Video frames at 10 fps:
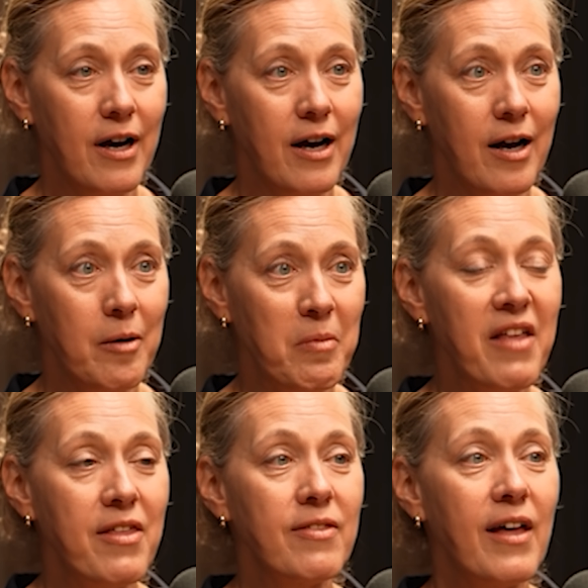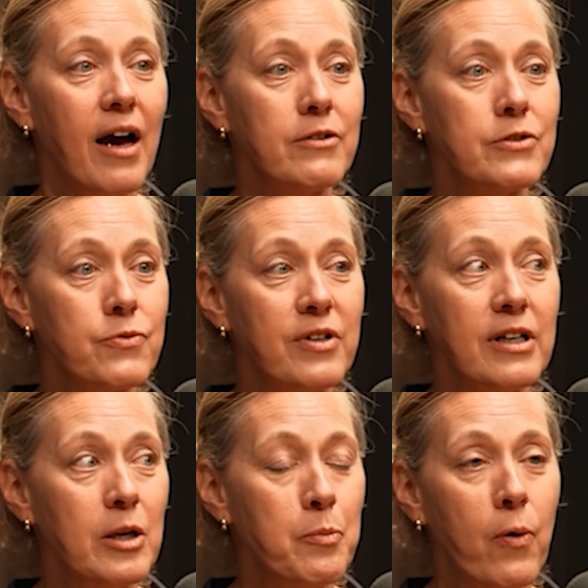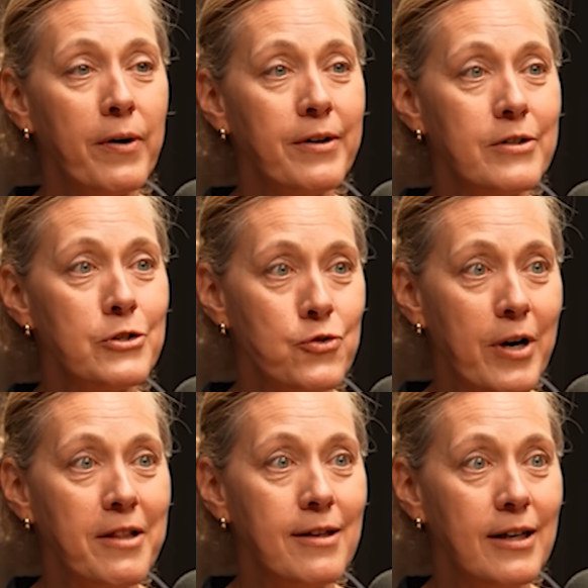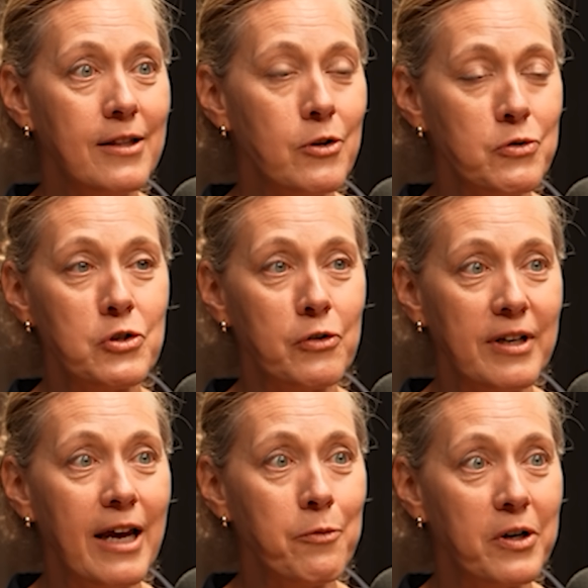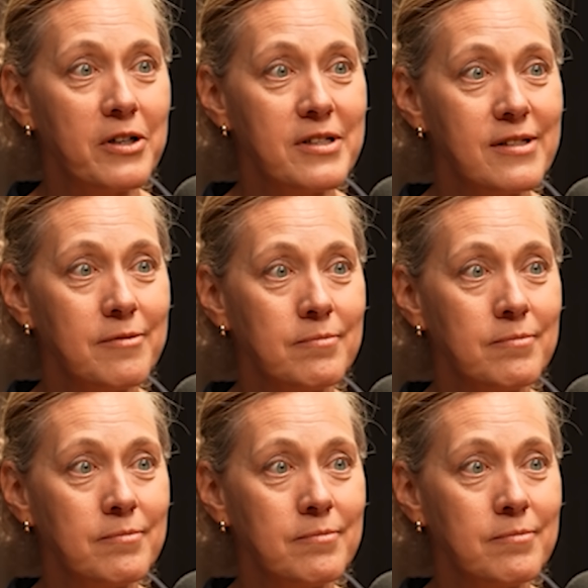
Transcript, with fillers: Um, I think that is really important in strengthening those neural networks.